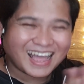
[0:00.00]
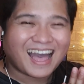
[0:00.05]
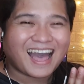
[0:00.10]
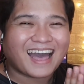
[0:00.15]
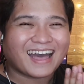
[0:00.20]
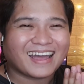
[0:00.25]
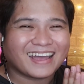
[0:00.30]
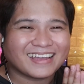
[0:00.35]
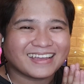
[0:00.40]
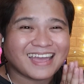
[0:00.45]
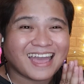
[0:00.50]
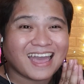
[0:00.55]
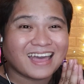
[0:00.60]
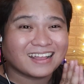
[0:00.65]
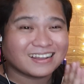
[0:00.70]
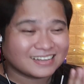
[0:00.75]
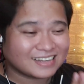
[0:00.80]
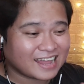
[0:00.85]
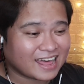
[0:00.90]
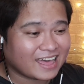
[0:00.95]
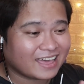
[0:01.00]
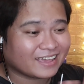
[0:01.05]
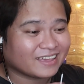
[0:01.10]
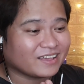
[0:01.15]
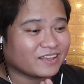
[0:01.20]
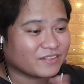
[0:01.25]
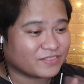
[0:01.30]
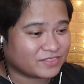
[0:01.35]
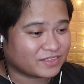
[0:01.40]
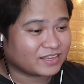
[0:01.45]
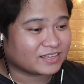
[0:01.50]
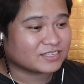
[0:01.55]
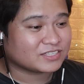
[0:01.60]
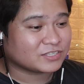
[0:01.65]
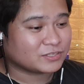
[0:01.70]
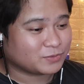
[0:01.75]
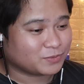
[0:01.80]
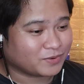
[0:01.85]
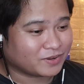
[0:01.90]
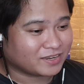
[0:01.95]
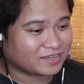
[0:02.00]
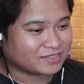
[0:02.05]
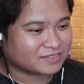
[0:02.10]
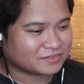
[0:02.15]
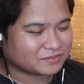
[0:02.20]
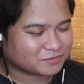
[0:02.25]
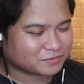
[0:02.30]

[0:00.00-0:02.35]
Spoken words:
I like this one.